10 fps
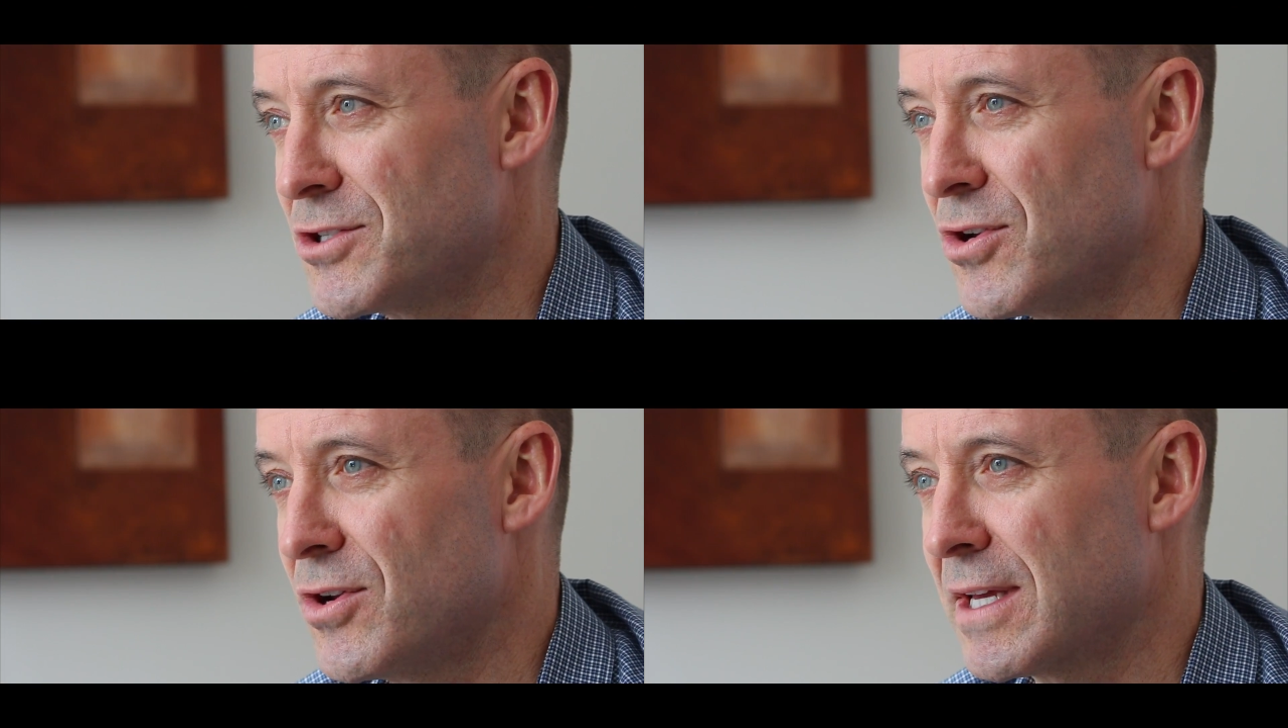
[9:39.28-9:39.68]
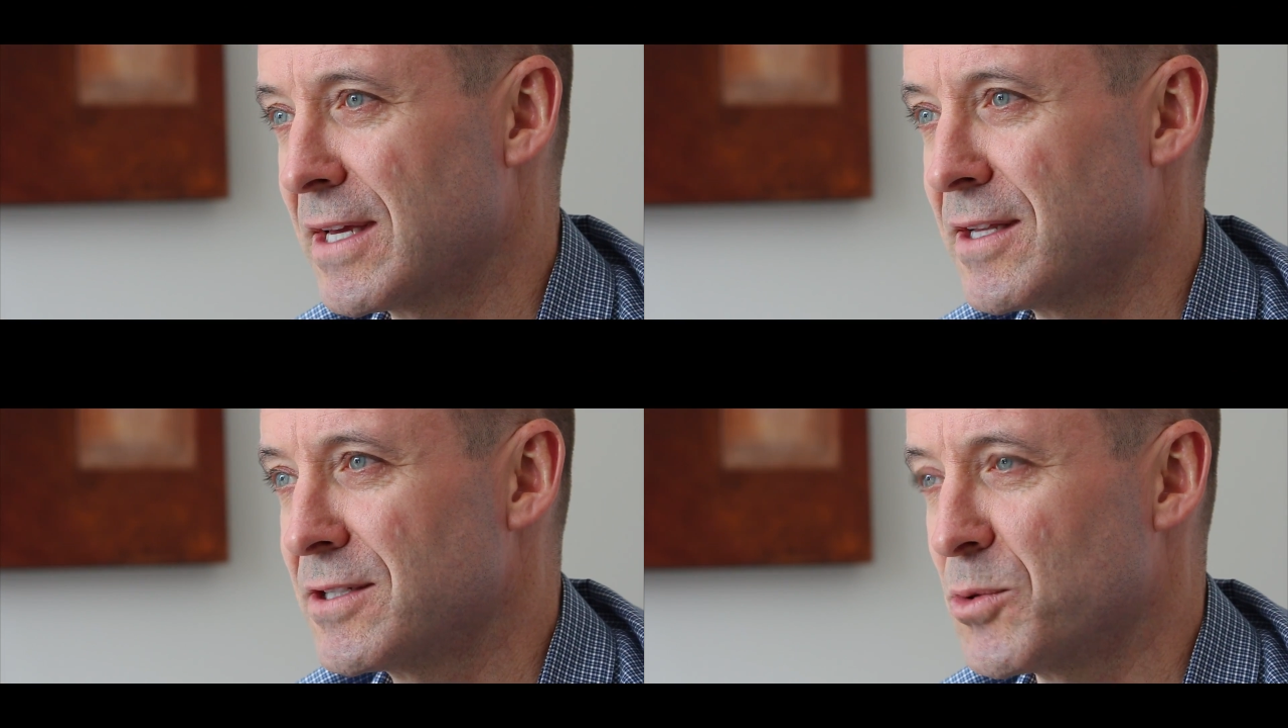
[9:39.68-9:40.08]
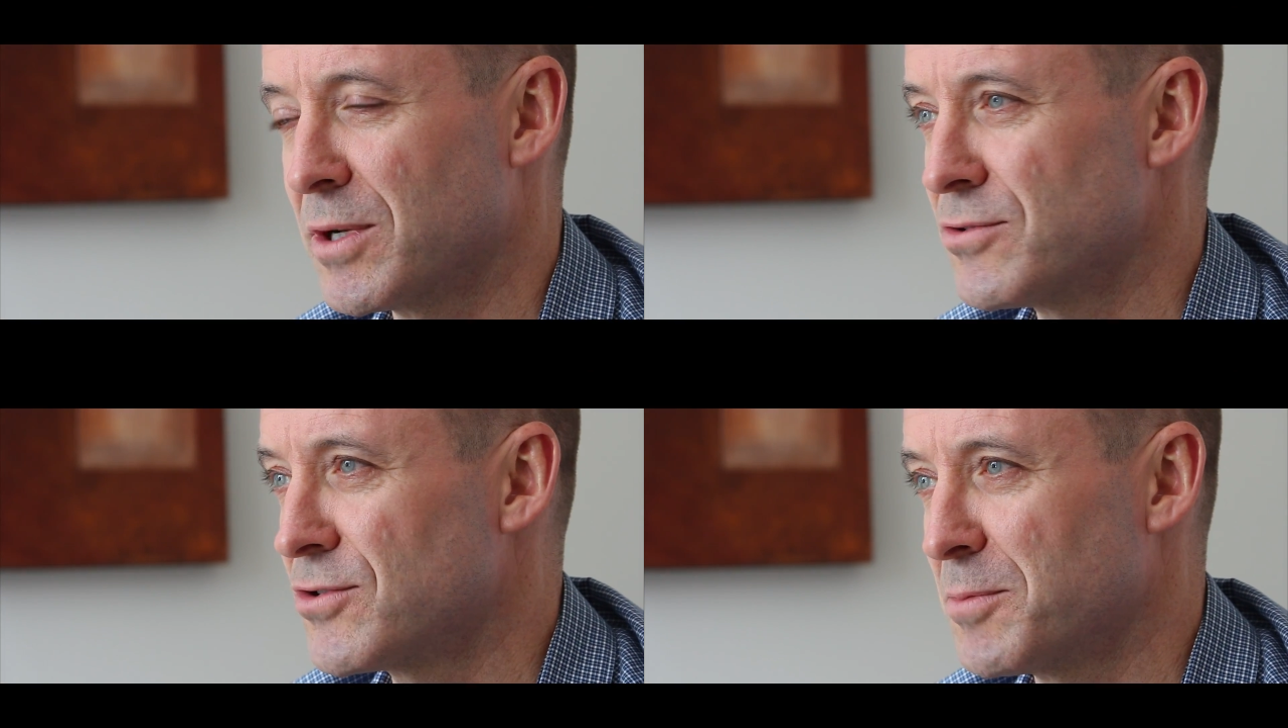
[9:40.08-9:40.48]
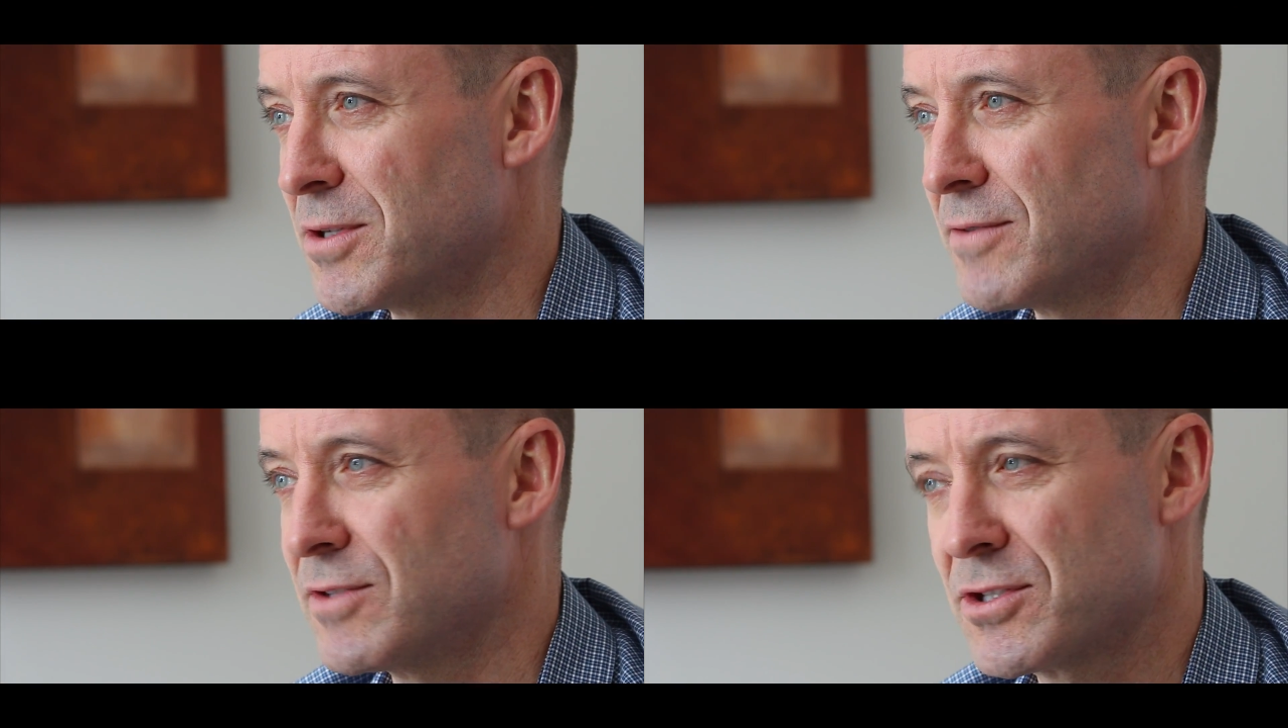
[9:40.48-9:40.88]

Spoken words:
and turning it into an instrument of